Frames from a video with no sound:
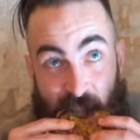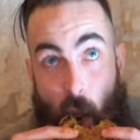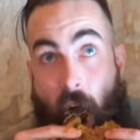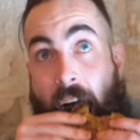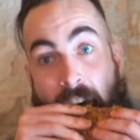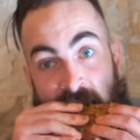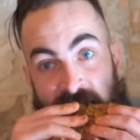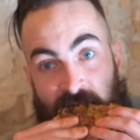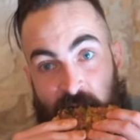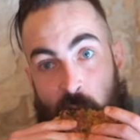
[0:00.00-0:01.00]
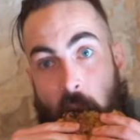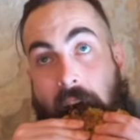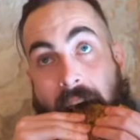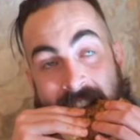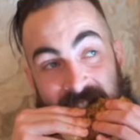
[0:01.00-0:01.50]
Yeah, I had nothing to
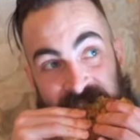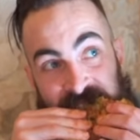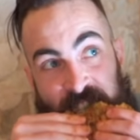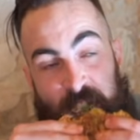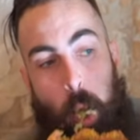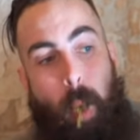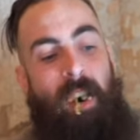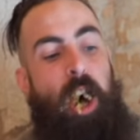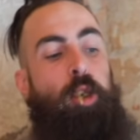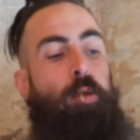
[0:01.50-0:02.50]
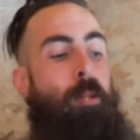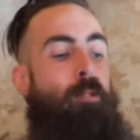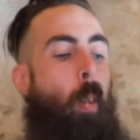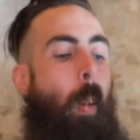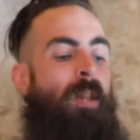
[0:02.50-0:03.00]
do with the choice of that song, but
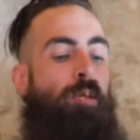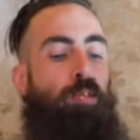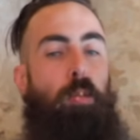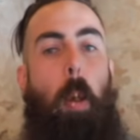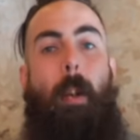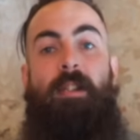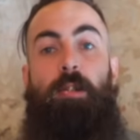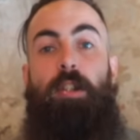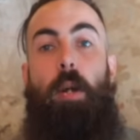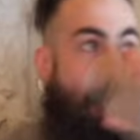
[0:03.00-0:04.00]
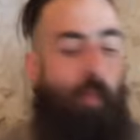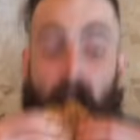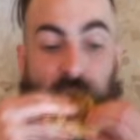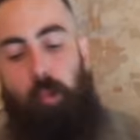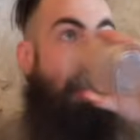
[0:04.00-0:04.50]
um, Marvin Gaye, right?
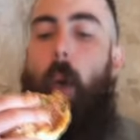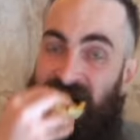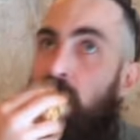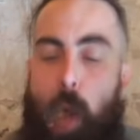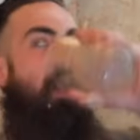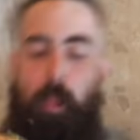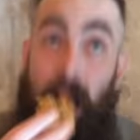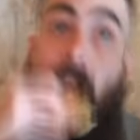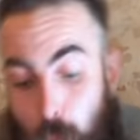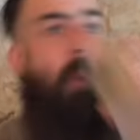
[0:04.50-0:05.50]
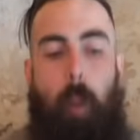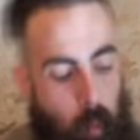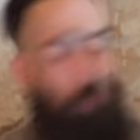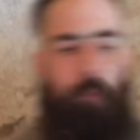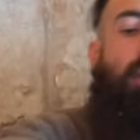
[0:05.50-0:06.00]
Perfect soundtrack to
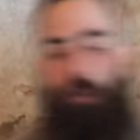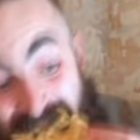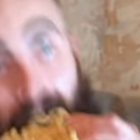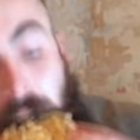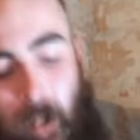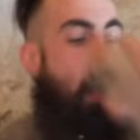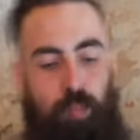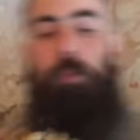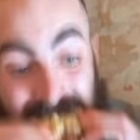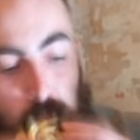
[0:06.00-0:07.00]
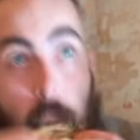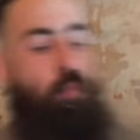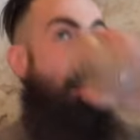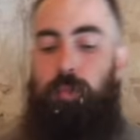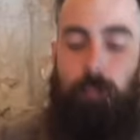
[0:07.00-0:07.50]
eat some good old-fashioned soul
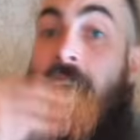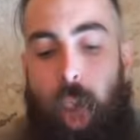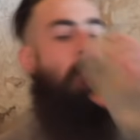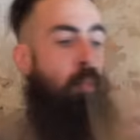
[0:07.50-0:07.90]
food to.